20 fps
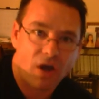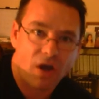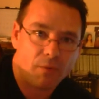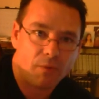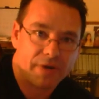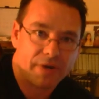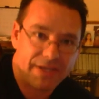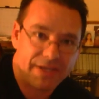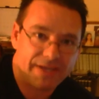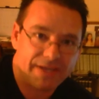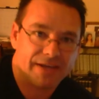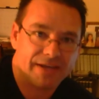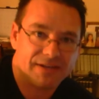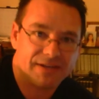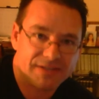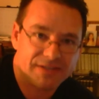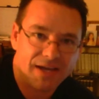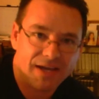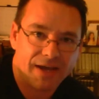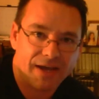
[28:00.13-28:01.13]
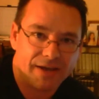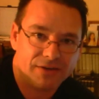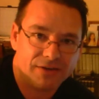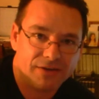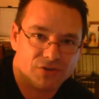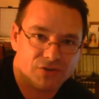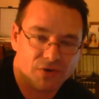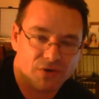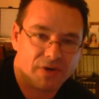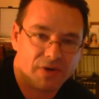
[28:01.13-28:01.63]
what he had done
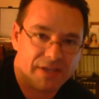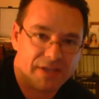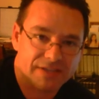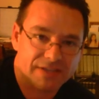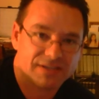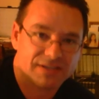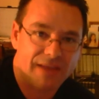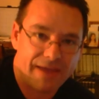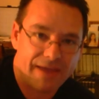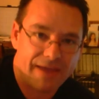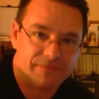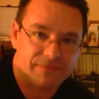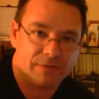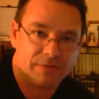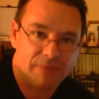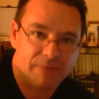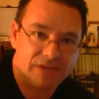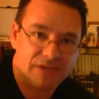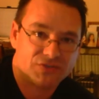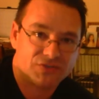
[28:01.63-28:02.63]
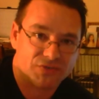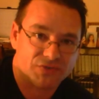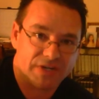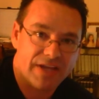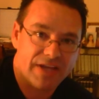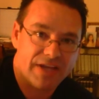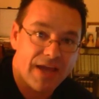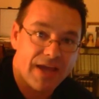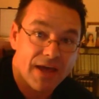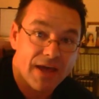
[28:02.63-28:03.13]
during his life and
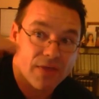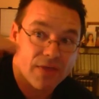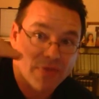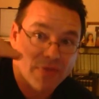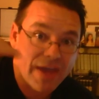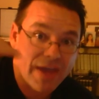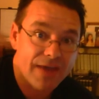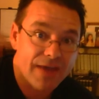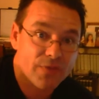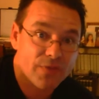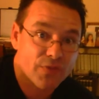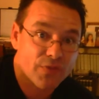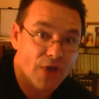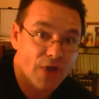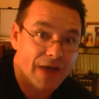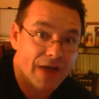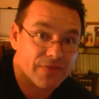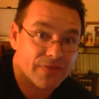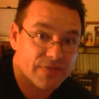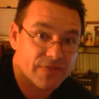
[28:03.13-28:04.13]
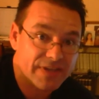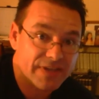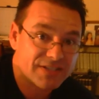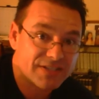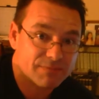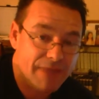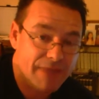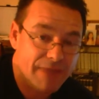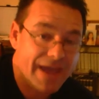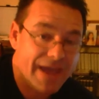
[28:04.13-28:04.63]
ministry. They had thought
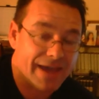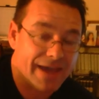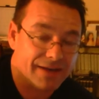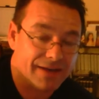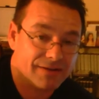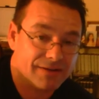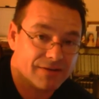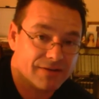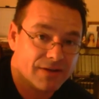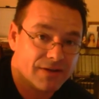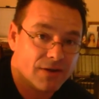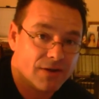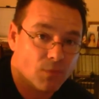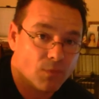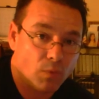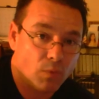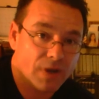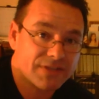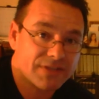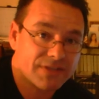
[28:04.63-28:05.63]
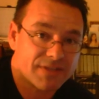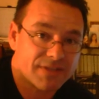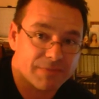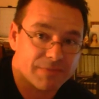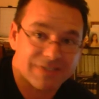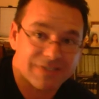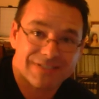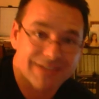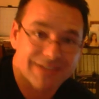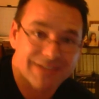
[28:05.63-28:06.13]
this man was the
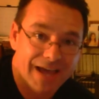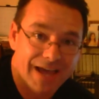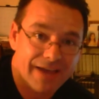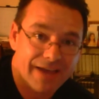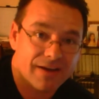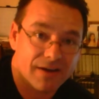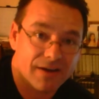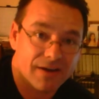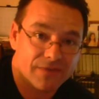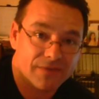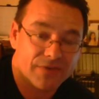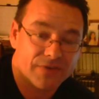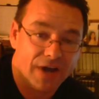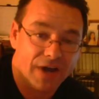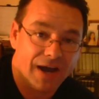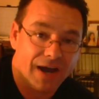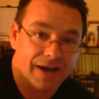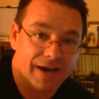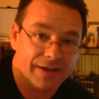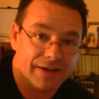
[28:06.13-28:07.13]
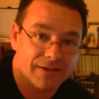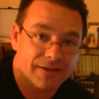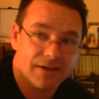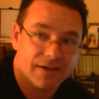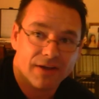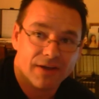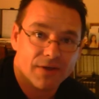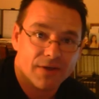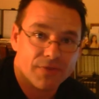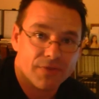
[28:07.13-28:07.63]
Messiah of God,
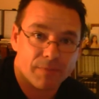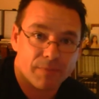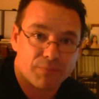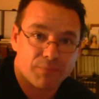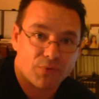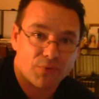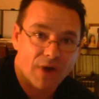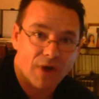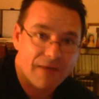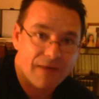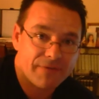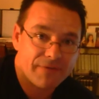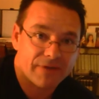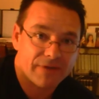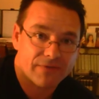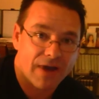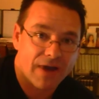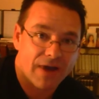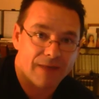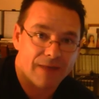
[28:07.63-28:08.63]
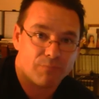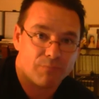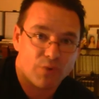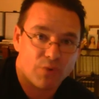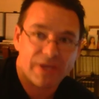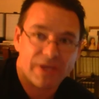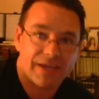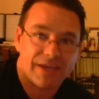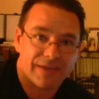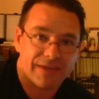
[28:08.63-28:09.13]
the prophet of God,
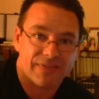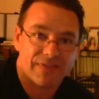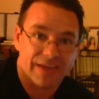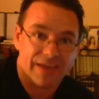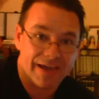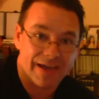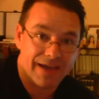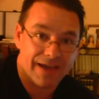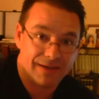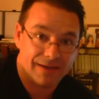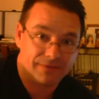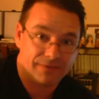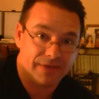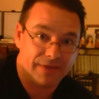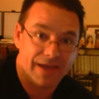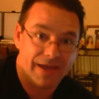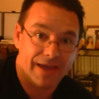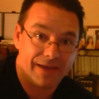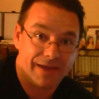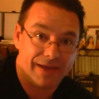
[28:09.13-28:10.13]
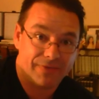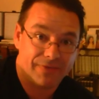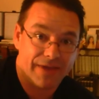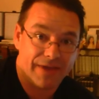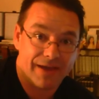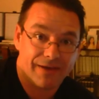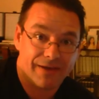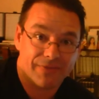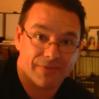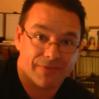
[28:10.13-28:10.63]
bringing in
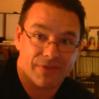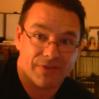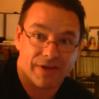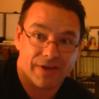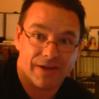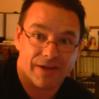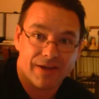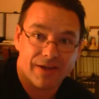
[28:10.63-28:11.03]
the